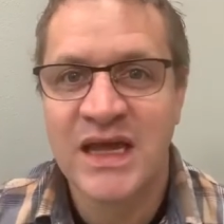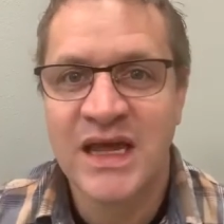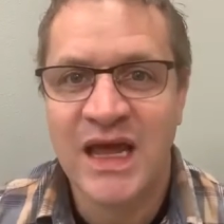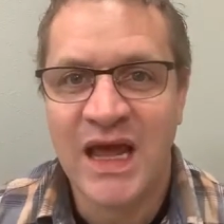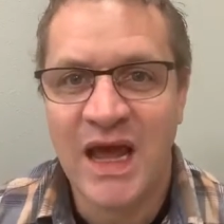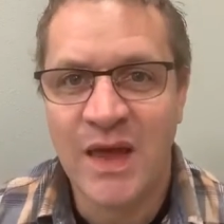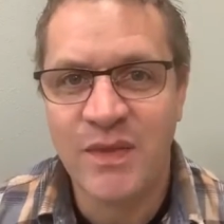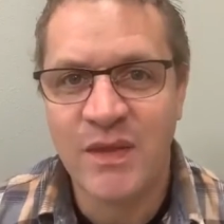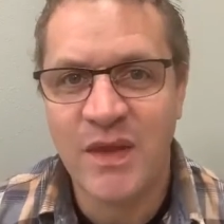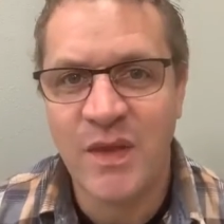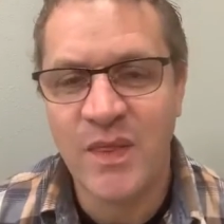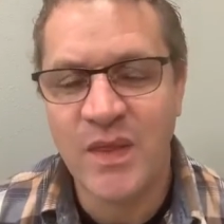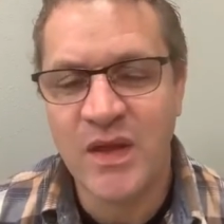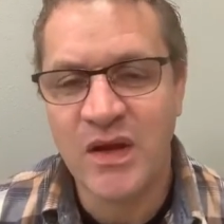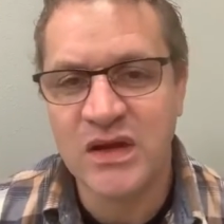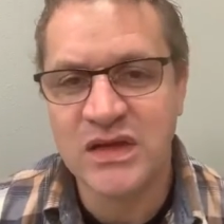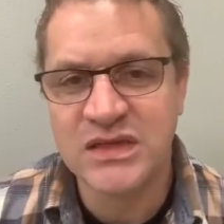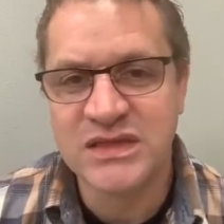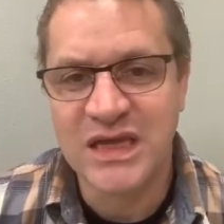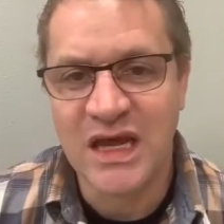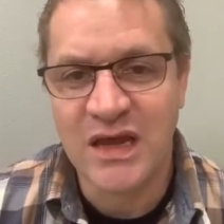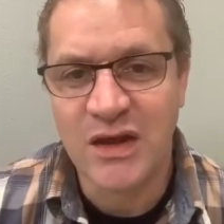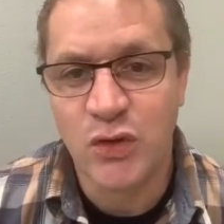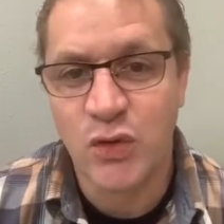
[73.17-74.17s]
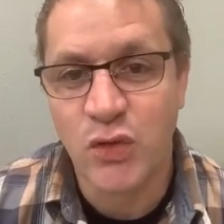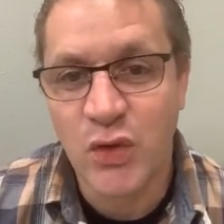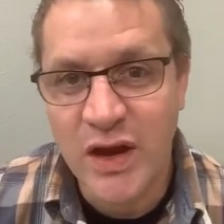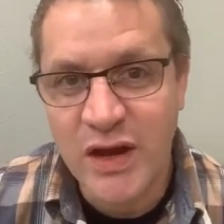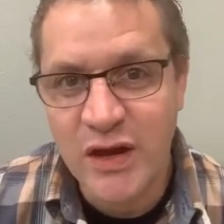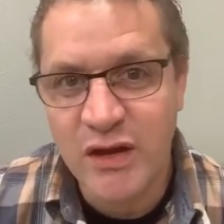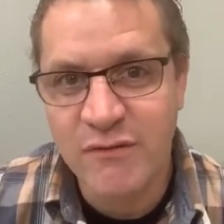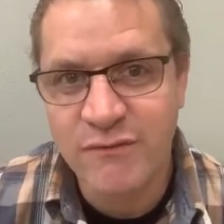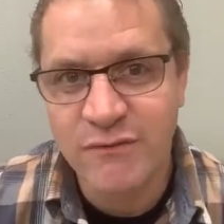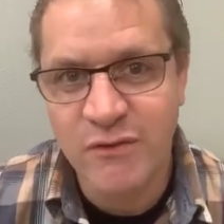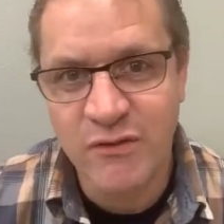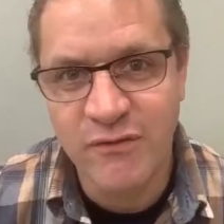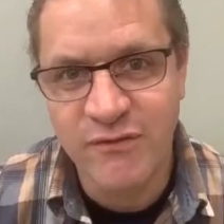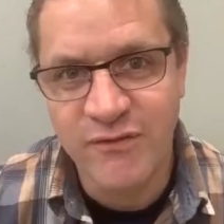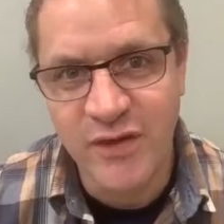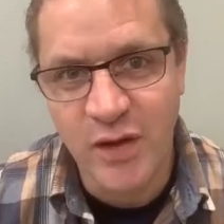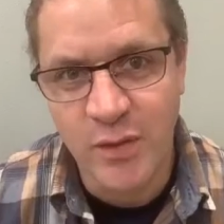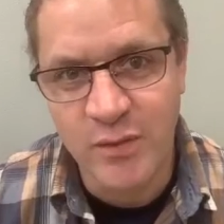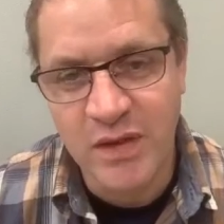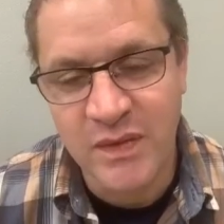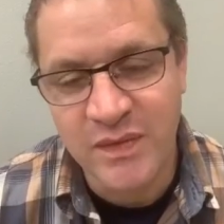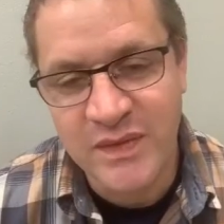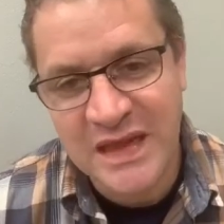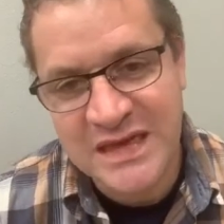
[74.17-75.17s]
and then there's a greater
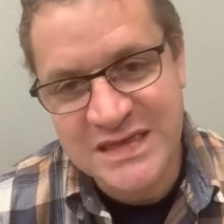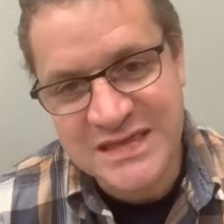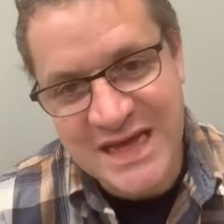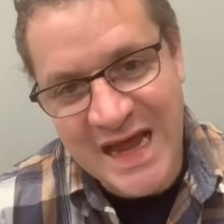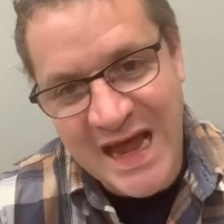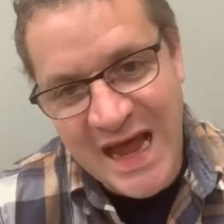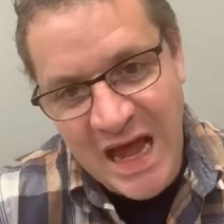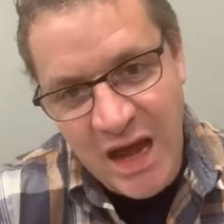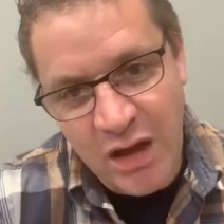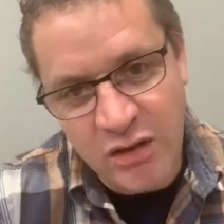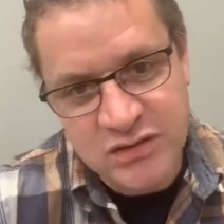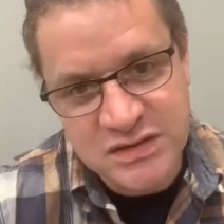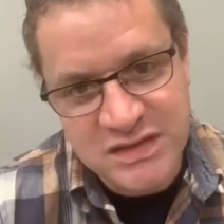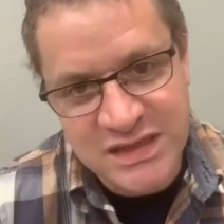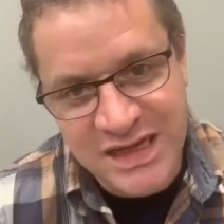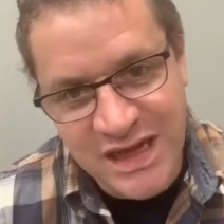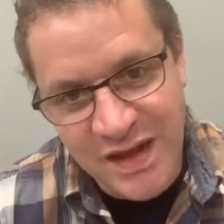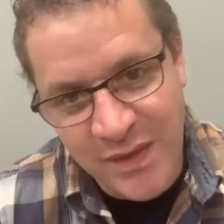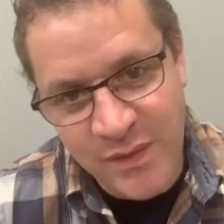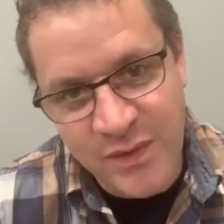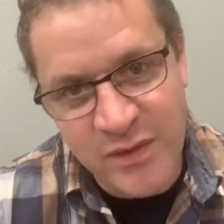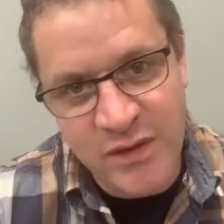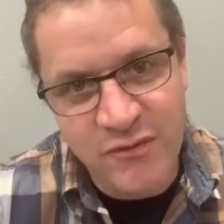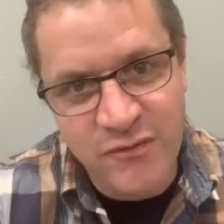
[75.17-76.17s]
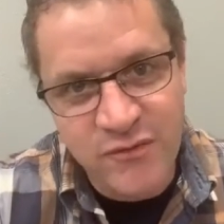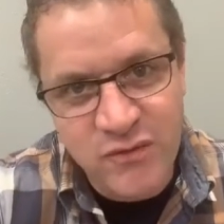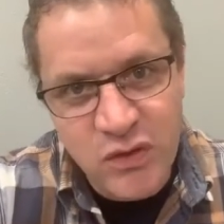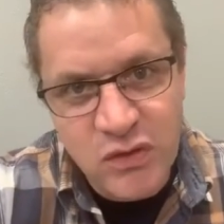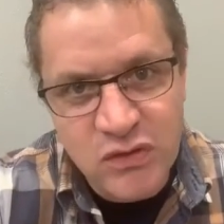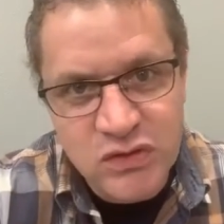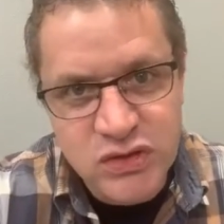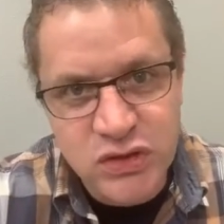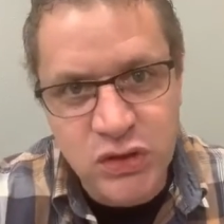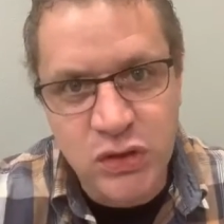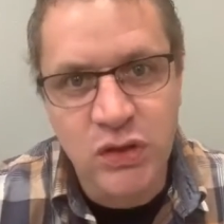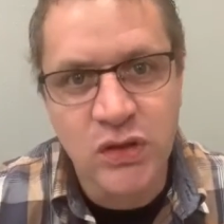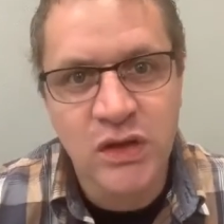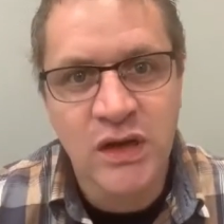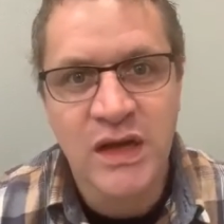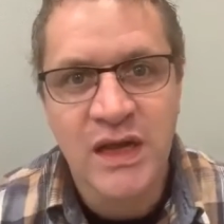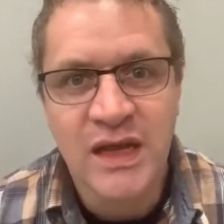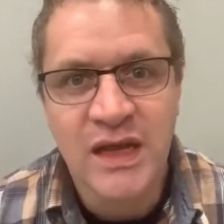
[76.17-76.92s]
fulfillment that's out in the future,